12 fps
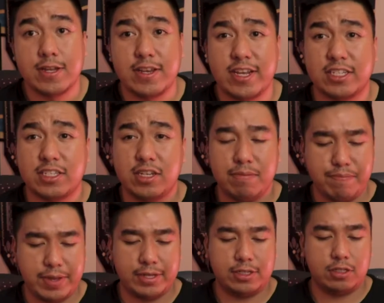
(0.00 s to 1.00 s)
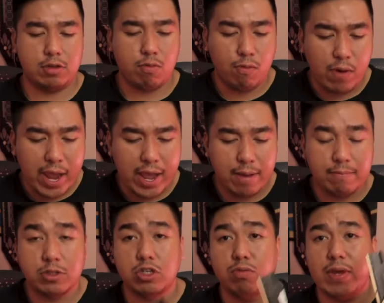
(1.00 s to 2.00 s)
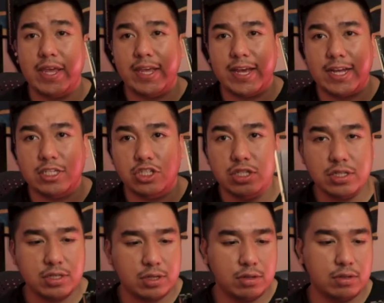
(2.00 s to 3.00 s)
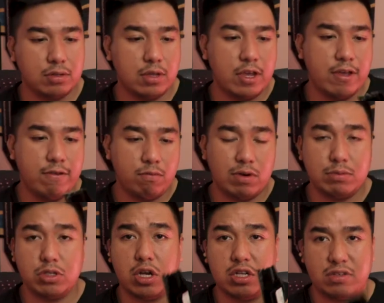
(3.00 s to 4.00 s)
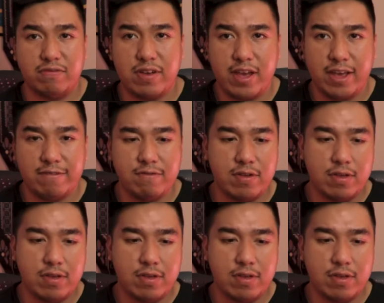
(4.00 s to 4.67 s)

Next up is the RAM. So we got G-Skill Ripjaws five,